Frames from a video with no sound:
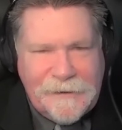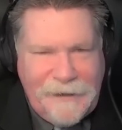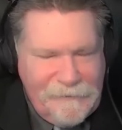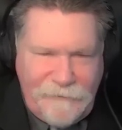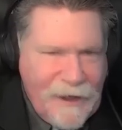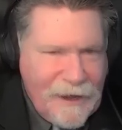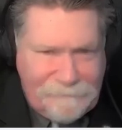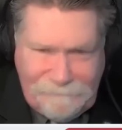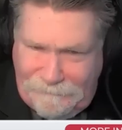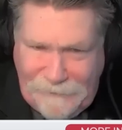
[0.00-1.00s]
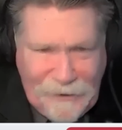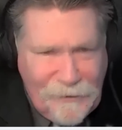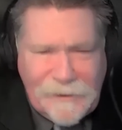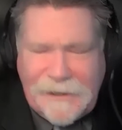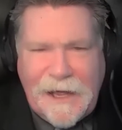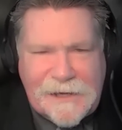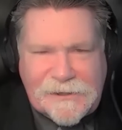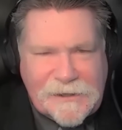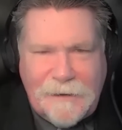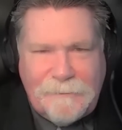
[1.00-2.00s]
In fact, they only last
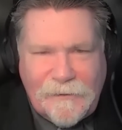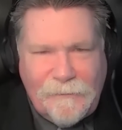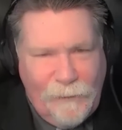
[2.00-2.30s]
a couple of